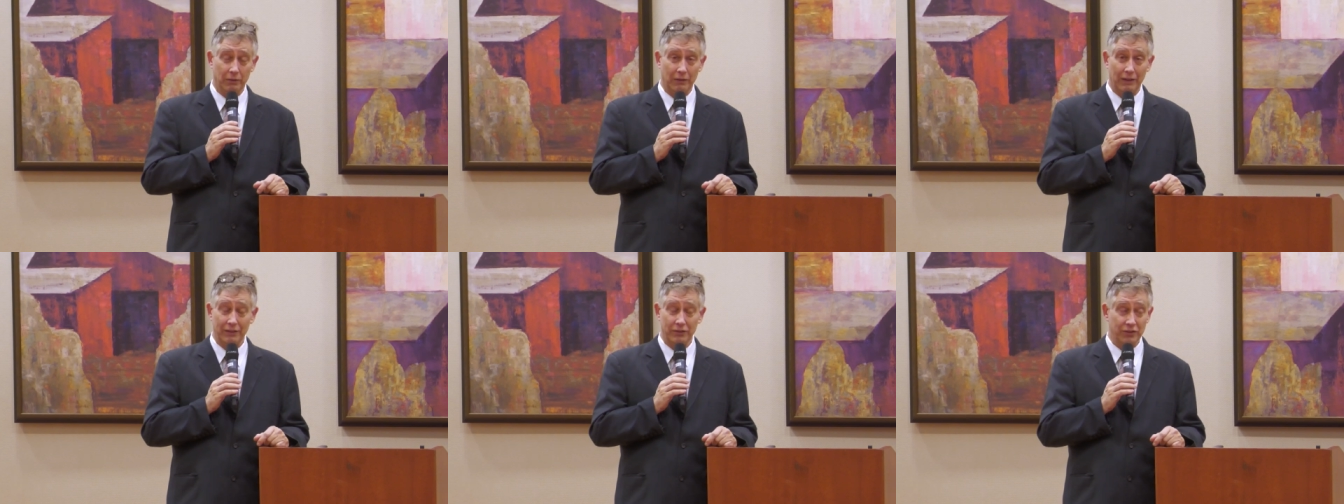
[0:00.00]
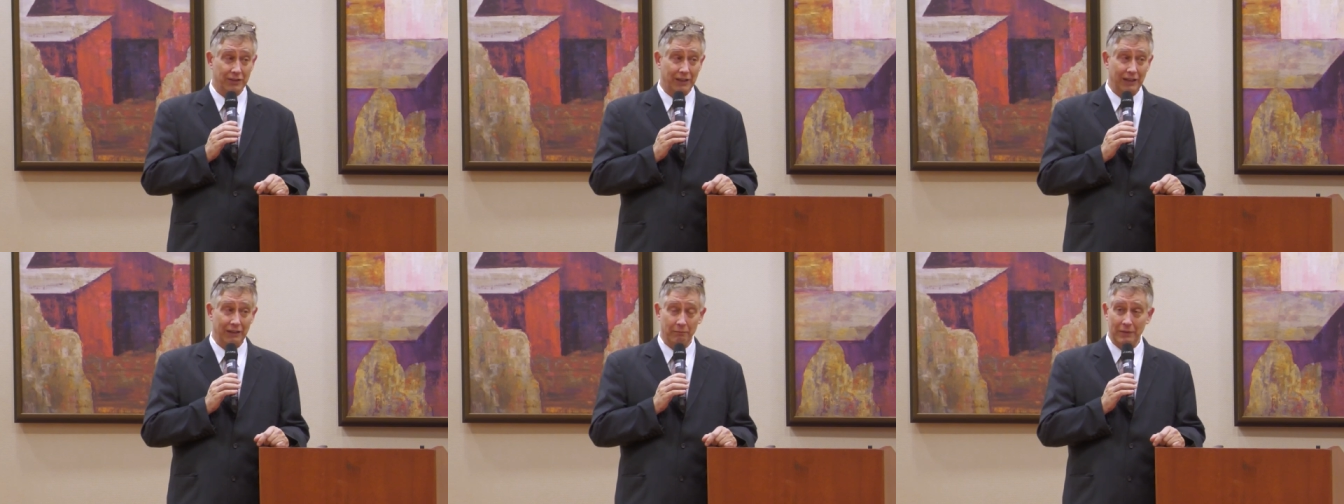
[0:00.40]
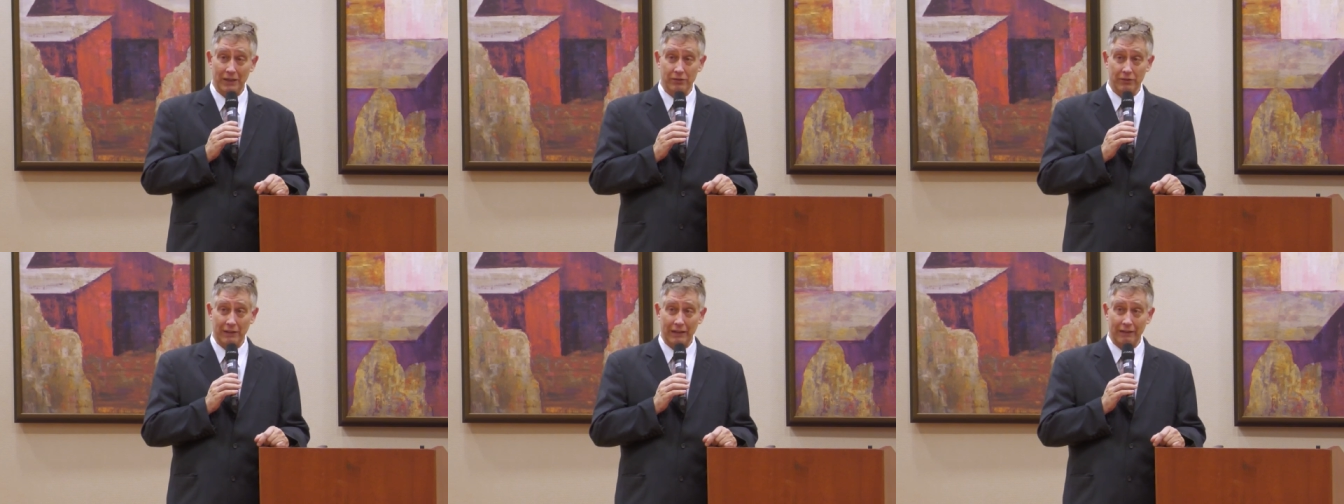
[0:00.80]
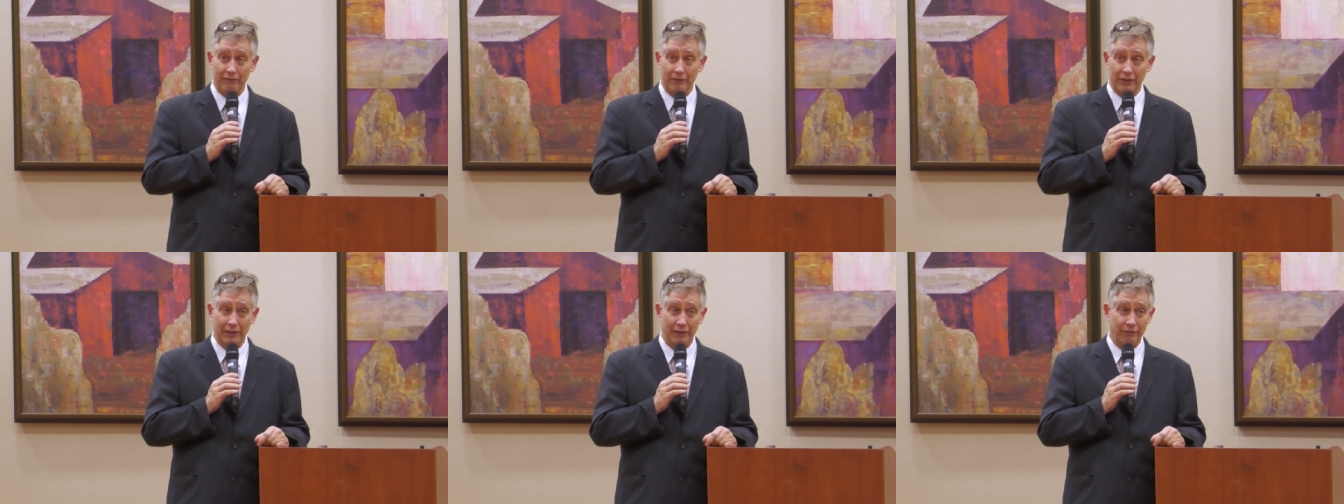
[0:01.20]
neurologists can't measure that
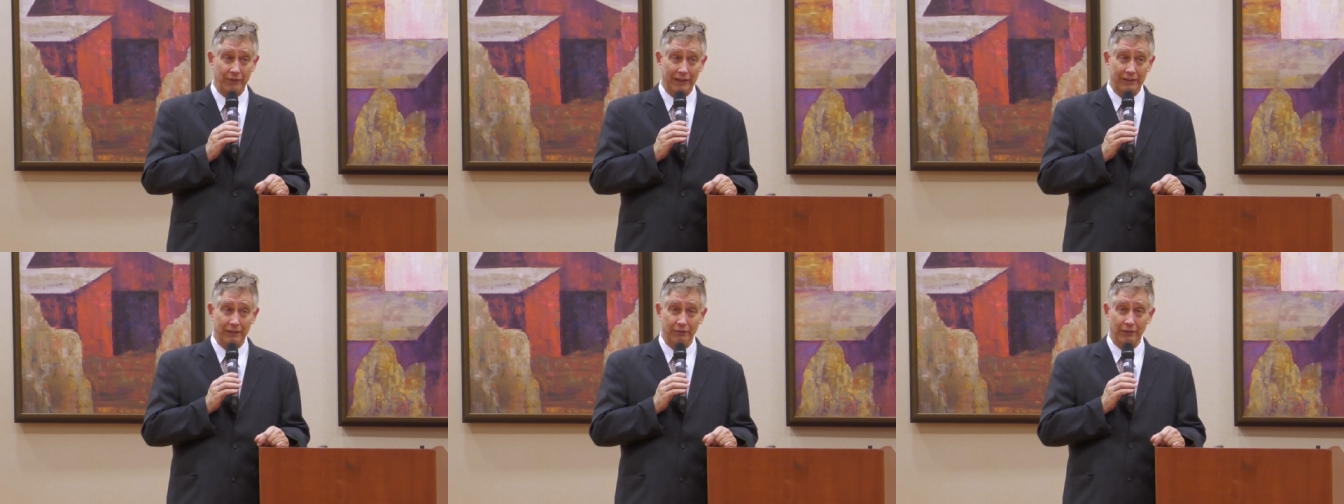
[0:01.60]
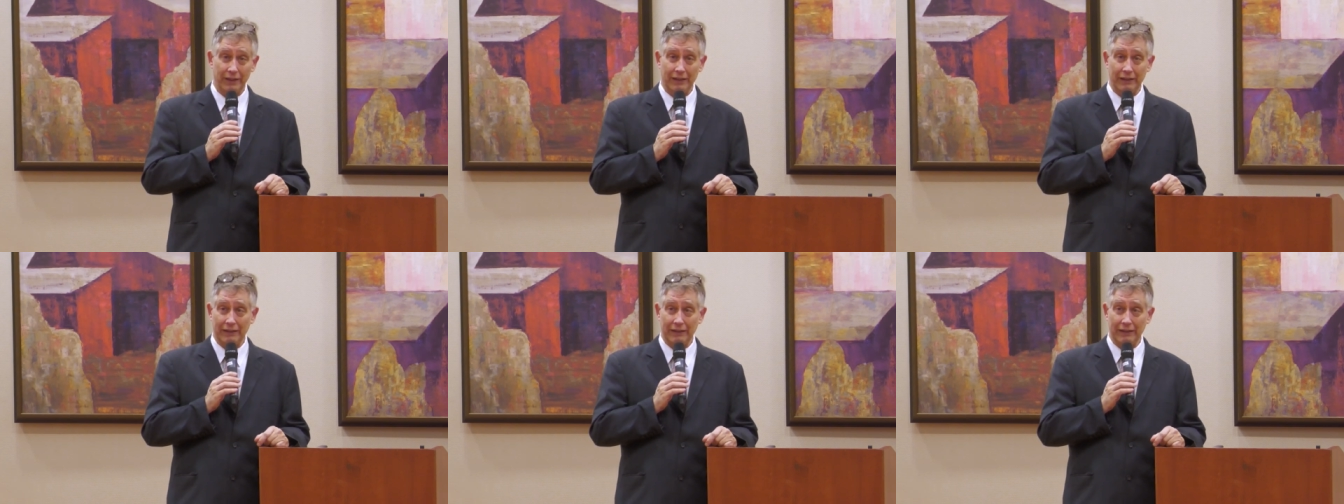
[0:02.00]
very effectively,